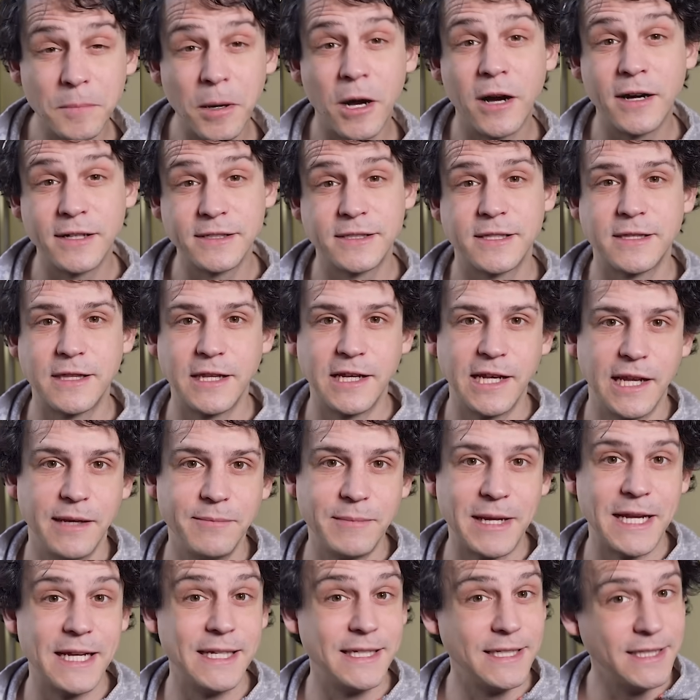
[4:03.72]
passed the
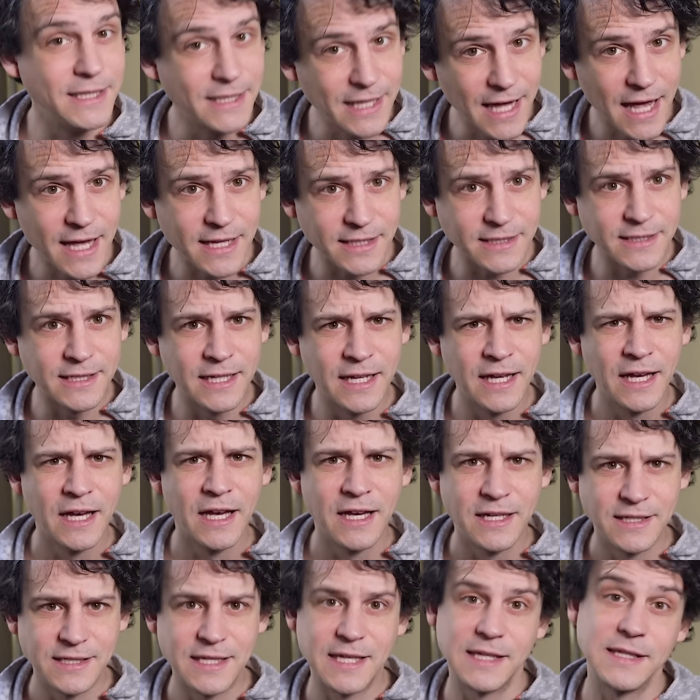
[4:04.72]
limit yet,
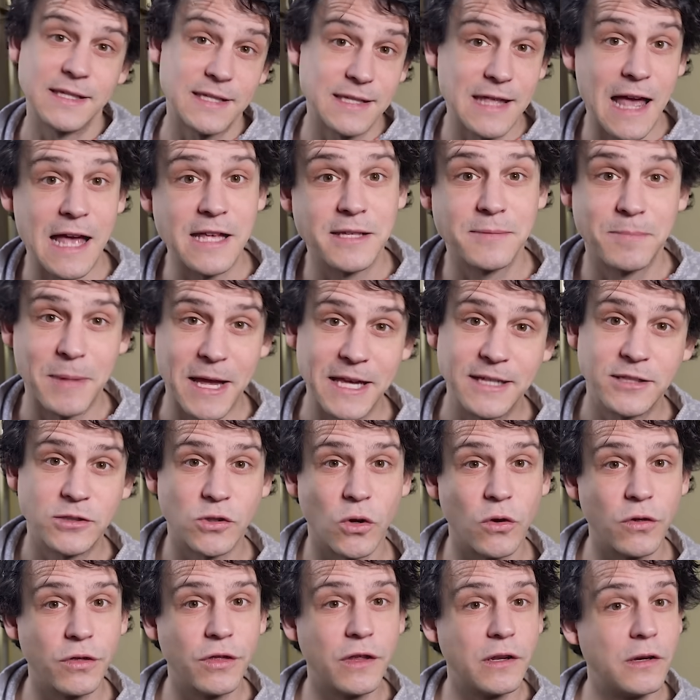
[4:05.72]
since that's based
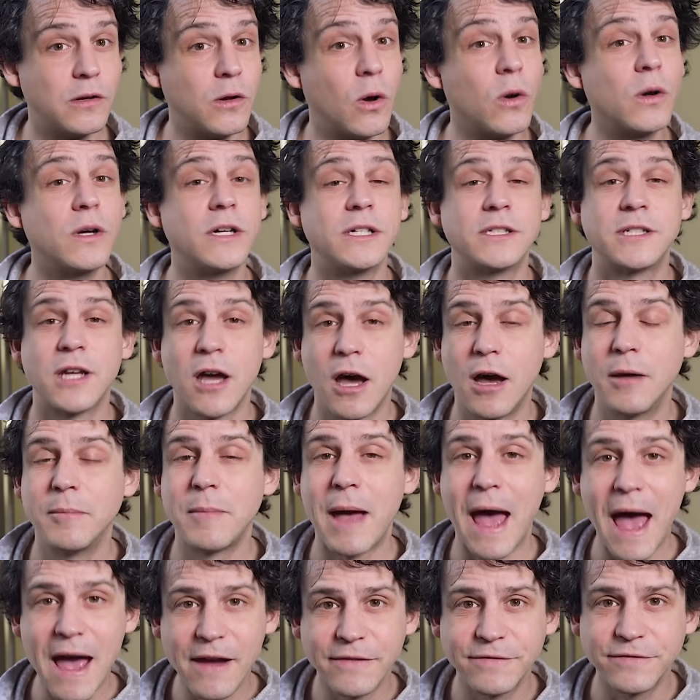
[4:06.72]
on the longer term
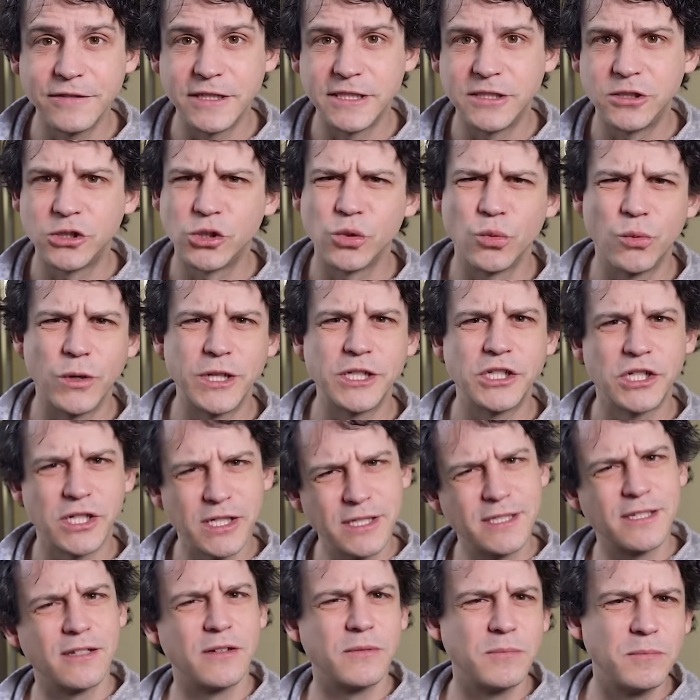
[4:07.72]
average, which
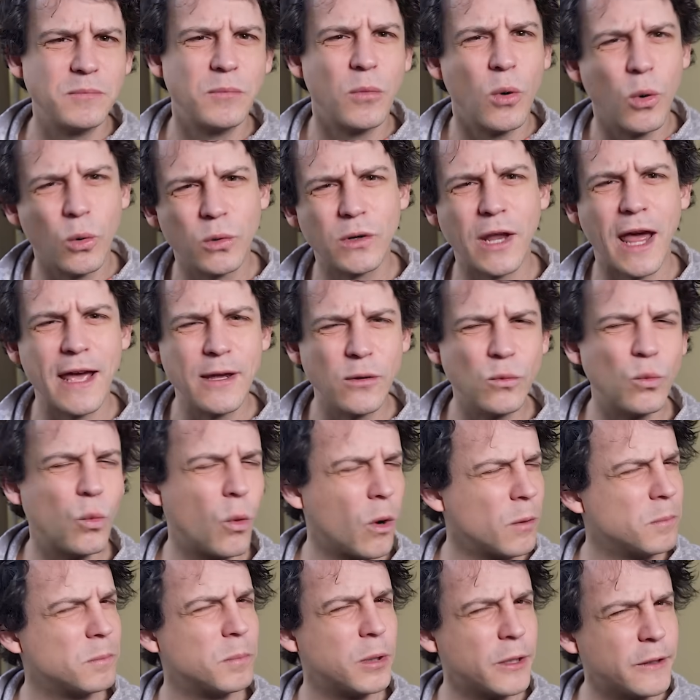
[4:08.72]
is at more like
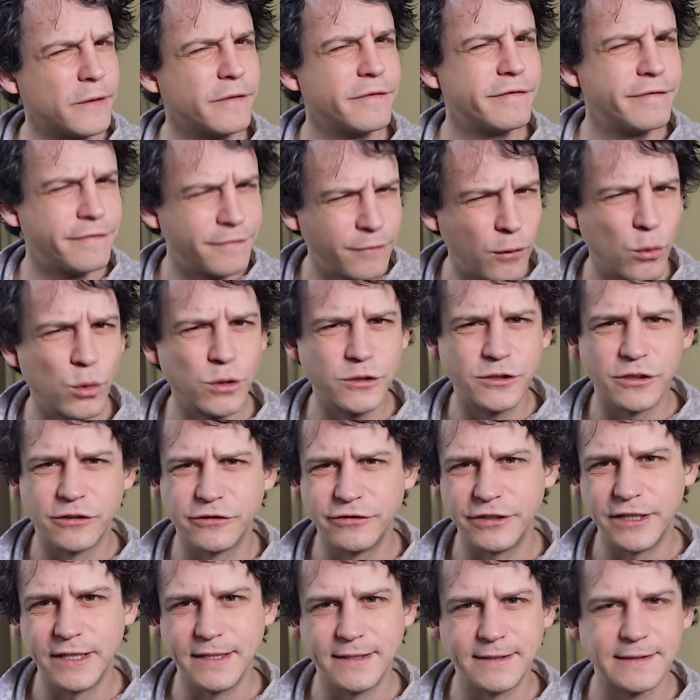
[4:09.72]
1.4
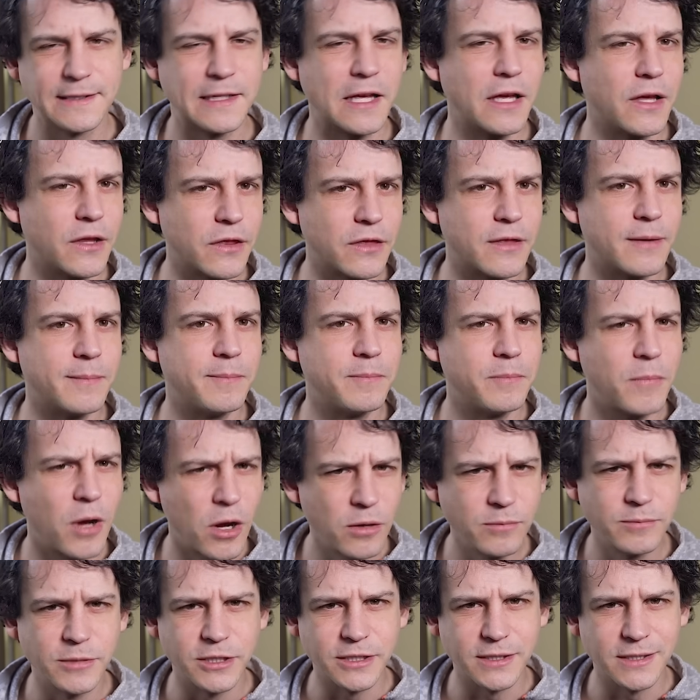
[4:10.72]
degrees at the
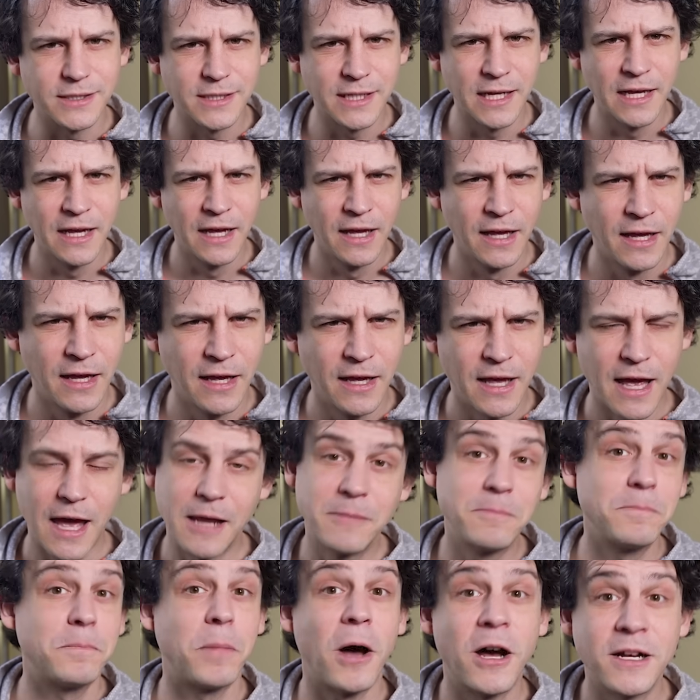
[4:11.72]
moment.
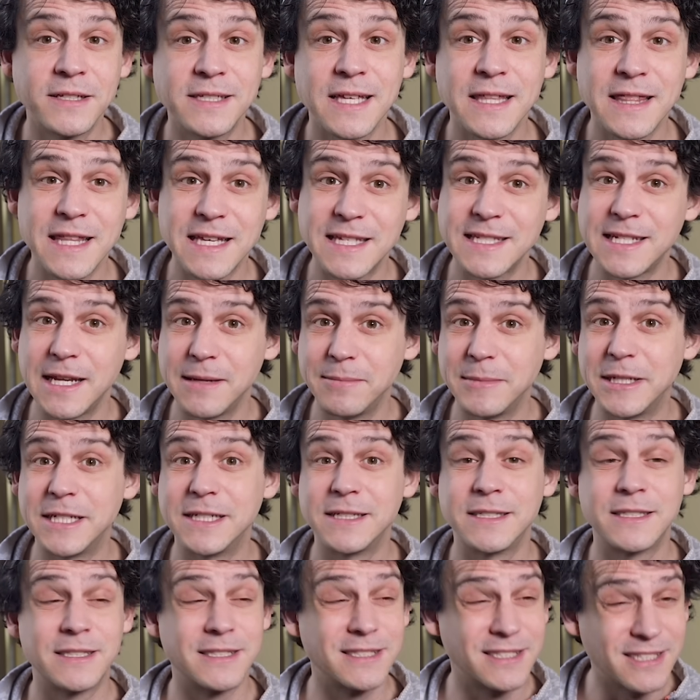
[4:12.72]
And passing this
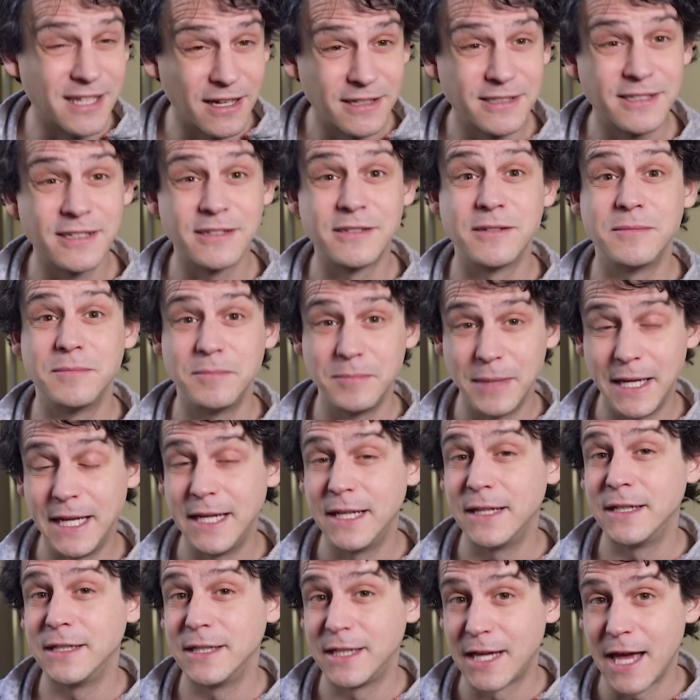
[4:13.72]
limit doesn't
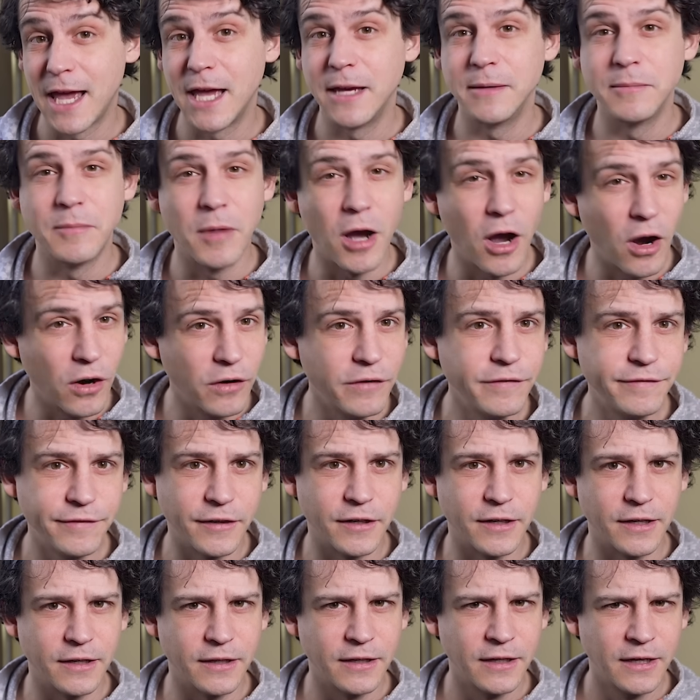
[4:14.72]
mean game
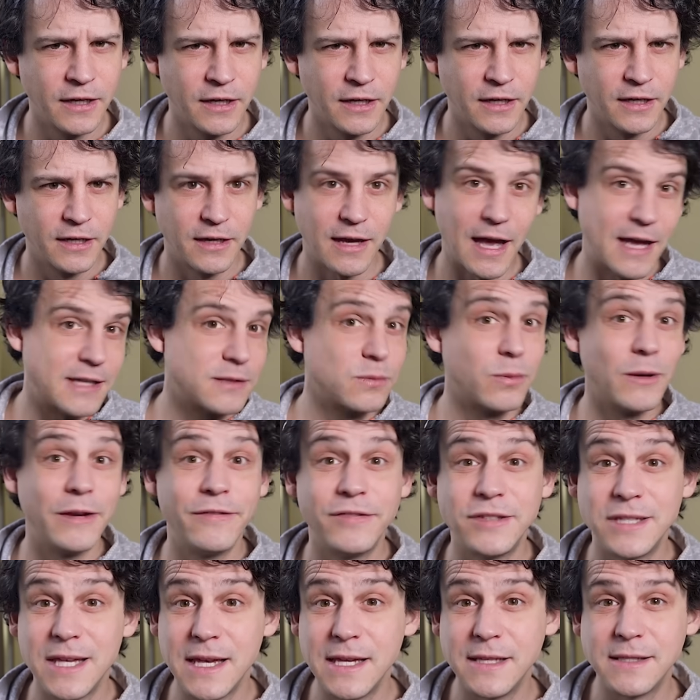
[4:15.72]
over. As
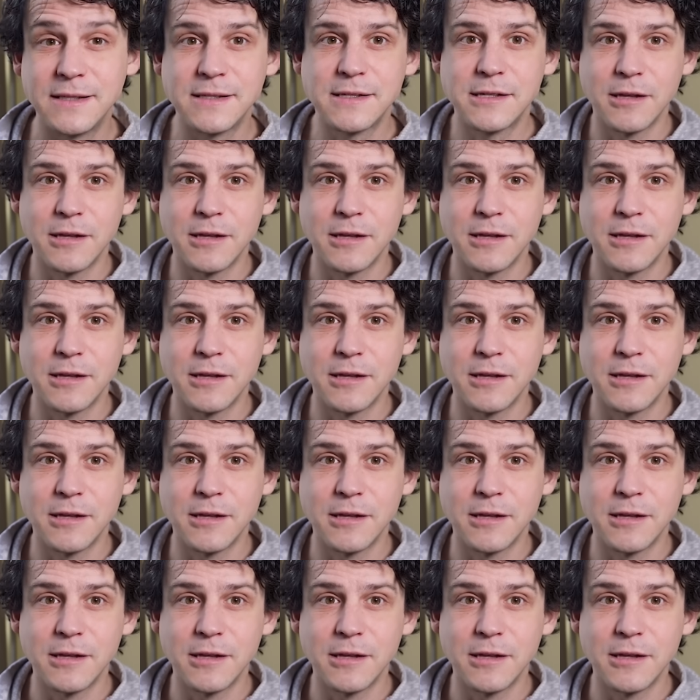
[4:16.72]
we've seen,